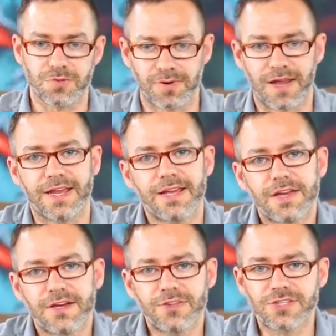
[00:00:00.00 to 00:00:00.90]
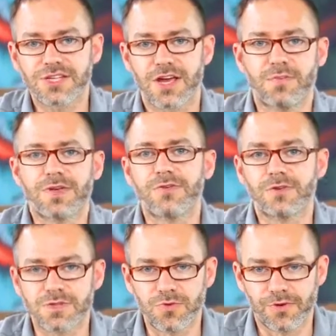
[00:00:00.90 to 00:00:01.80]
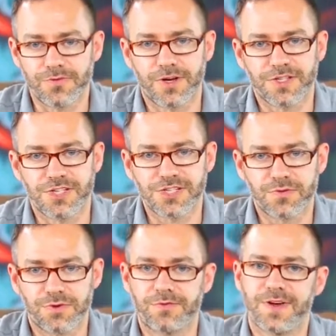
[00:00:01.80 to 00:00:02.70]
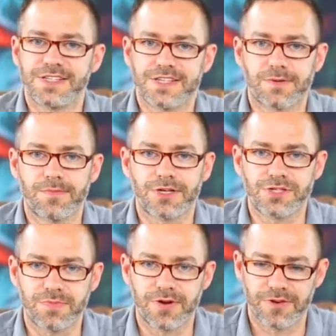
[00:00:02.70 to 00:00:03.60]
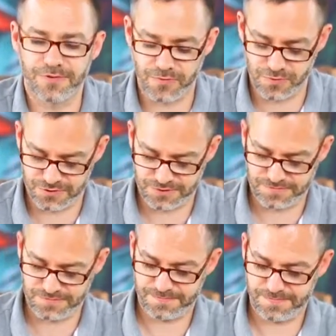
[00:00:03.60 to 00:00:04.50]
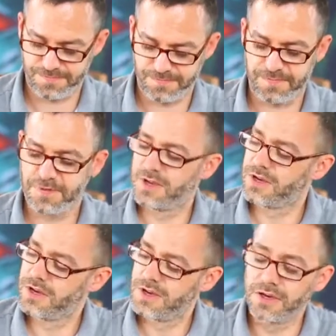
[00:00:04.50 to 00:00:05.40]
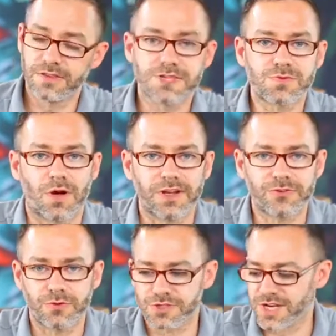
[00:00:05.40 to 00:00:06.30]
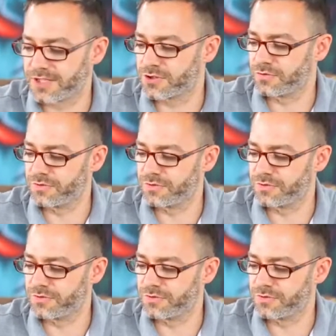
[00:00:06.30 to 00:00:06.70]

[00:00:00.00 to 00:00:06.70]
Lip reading: can play that just help give you a small advantage when facing a much superior force. This one is called Tactical